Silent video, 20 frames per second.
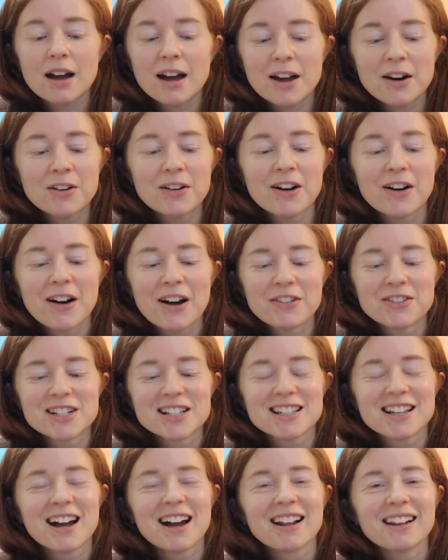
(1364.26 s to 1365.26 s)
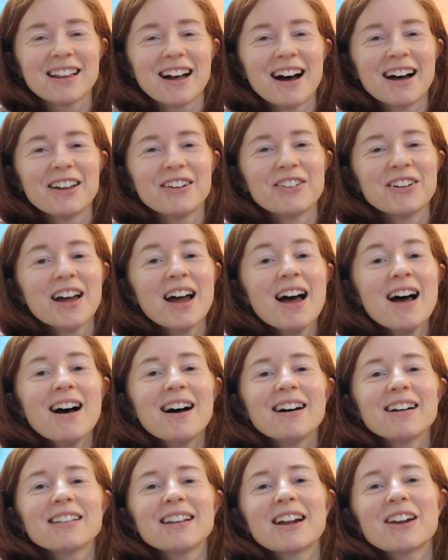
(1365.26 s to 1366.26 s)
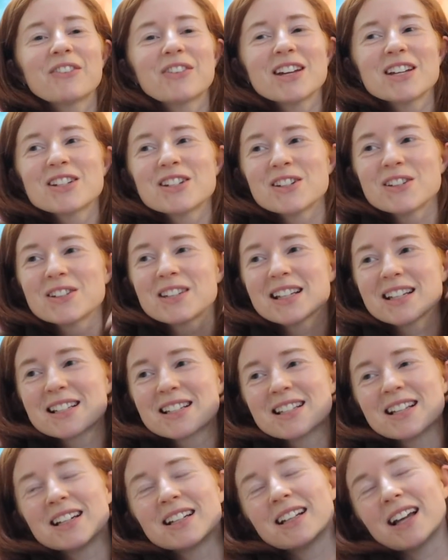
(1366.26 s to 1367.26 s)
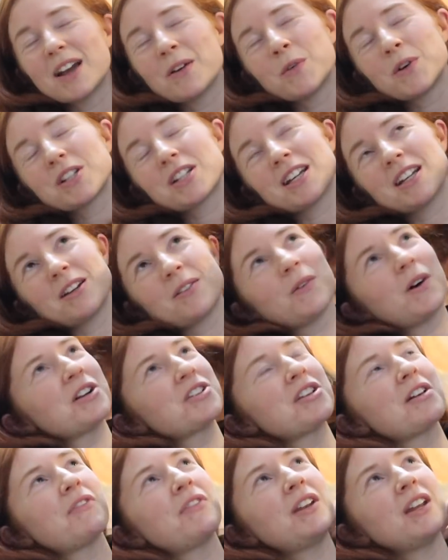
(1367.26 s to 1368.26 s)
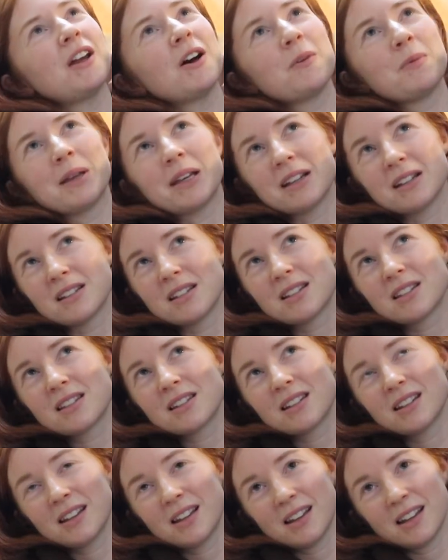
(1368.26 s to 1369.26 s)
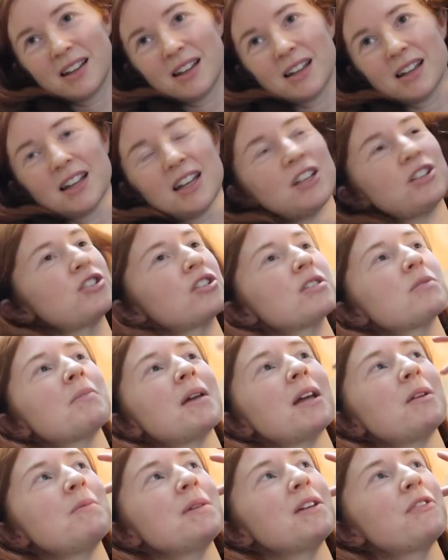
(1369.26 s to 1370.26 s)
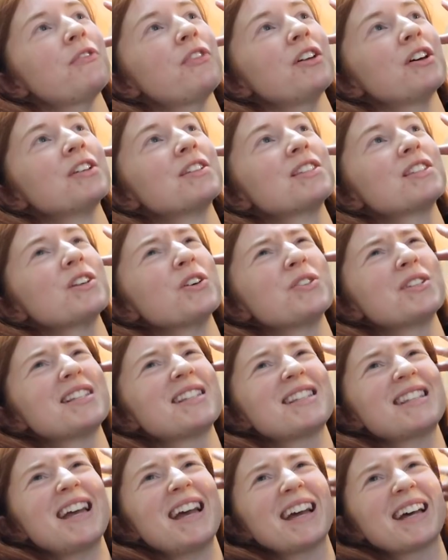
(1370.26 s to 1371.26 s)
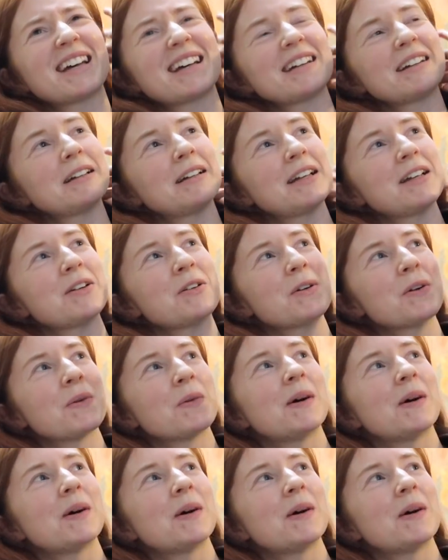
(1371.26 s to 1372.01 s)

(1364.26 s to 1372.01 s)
don't know, I've just got a lot of issues. Like, I wish I didn't watch that video because it just made me feel so sick, and I don't know